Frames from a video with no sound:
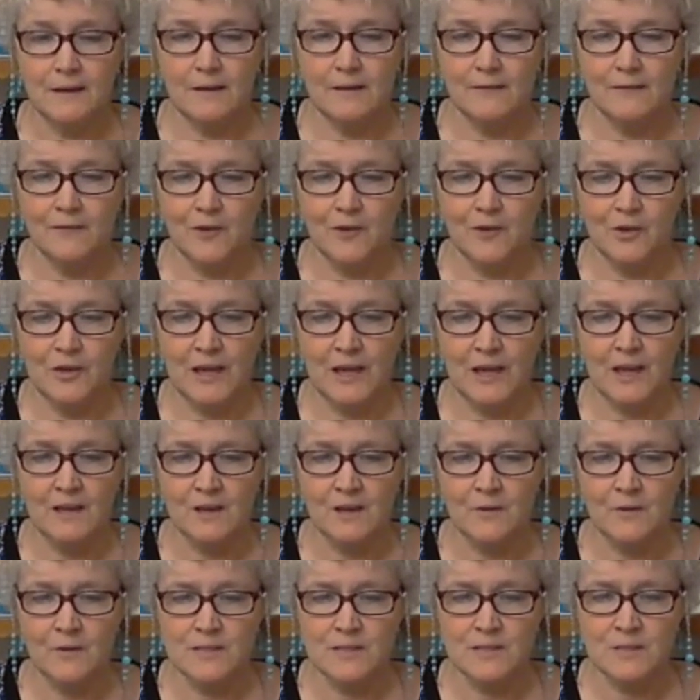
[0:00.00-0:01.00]

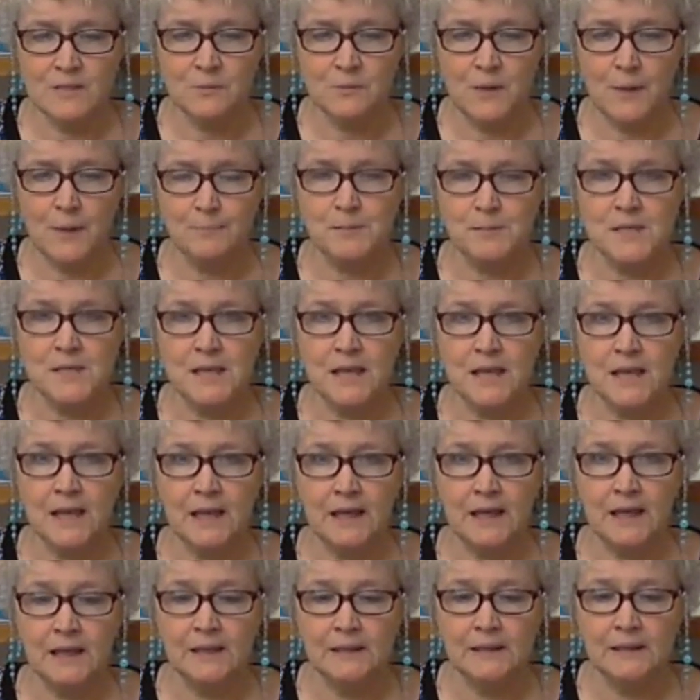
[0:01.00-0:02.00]
volcano is
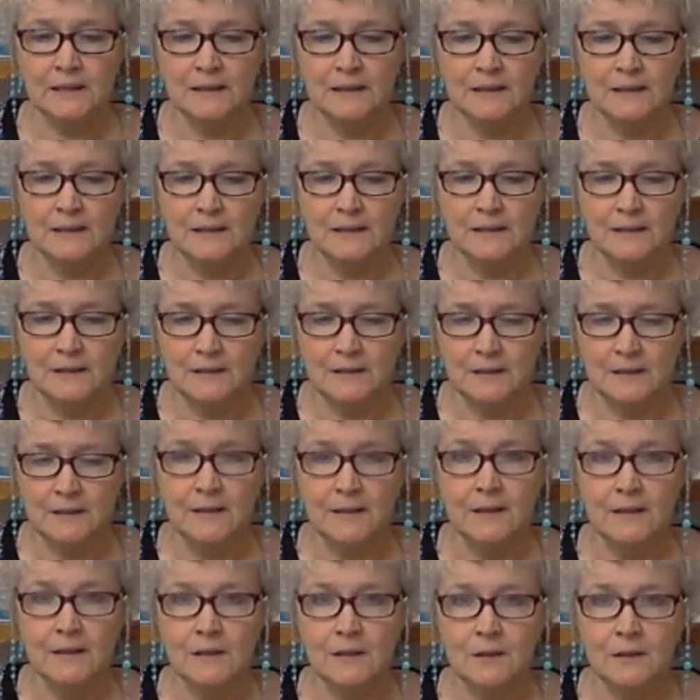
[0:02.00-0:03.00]
erupting.
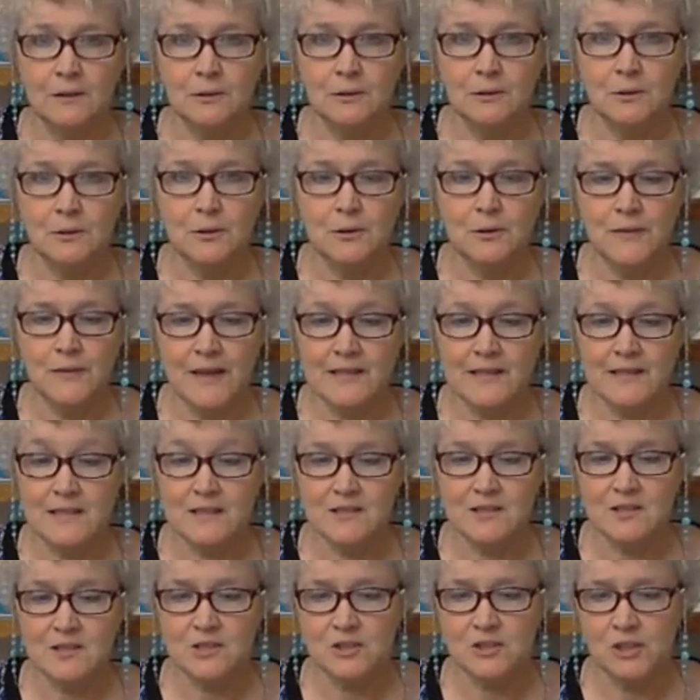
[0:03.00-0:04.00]
Ooh, that's a
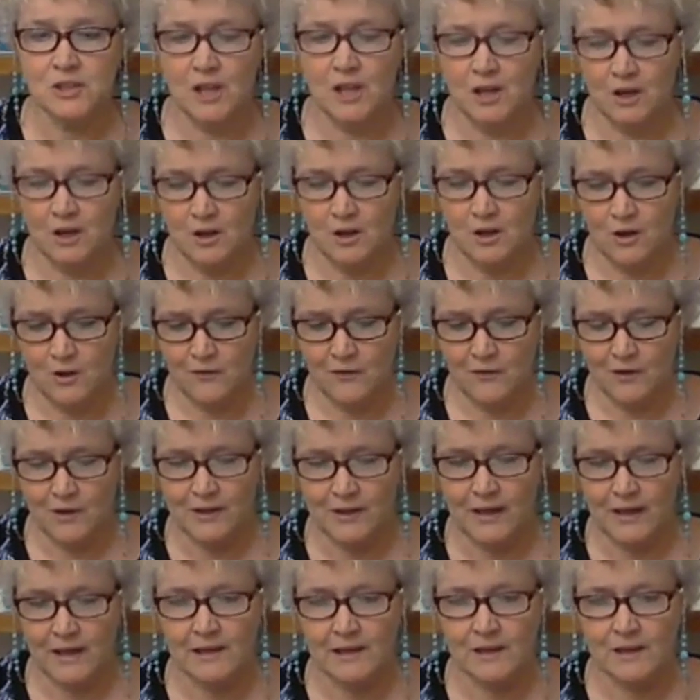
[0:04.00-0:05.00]
slow
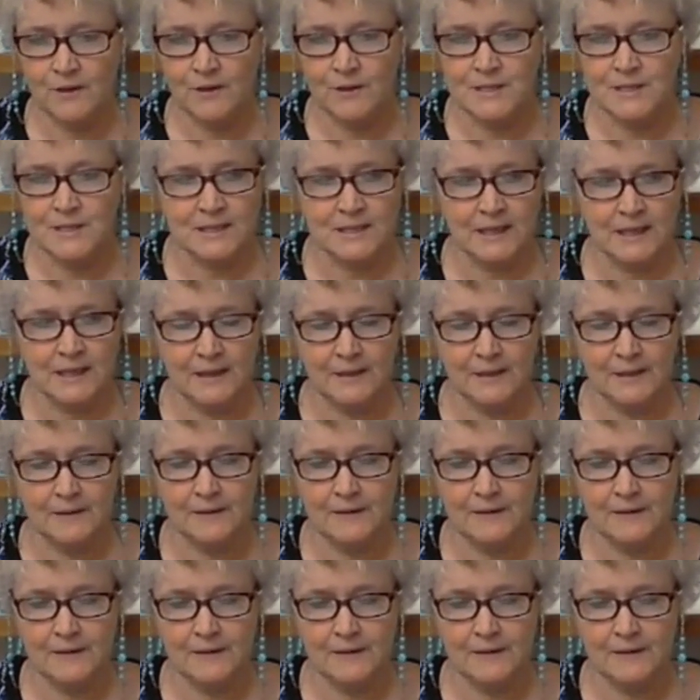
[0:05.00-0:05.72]
volcano, isn't it?